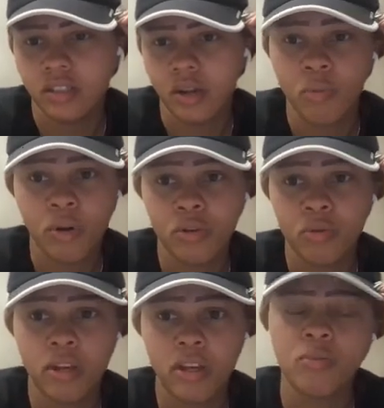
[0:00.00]
like what
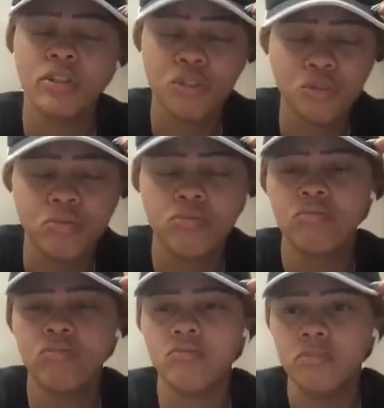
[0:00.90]
you paid
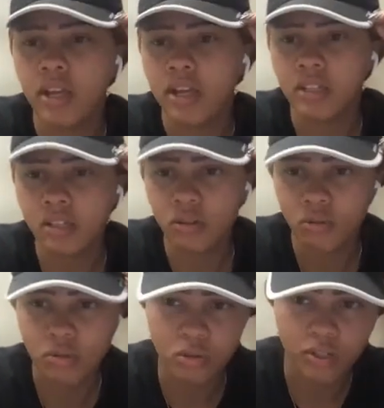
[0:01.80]
to
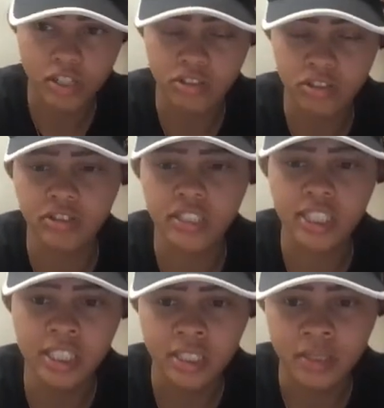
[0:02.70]
go to school and get your
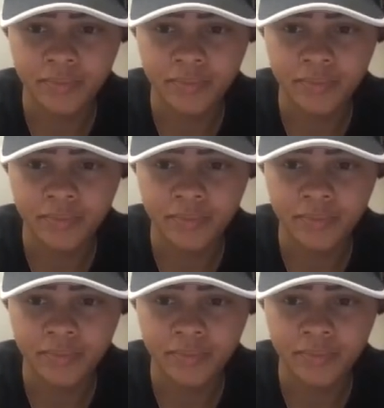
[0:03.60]
degree.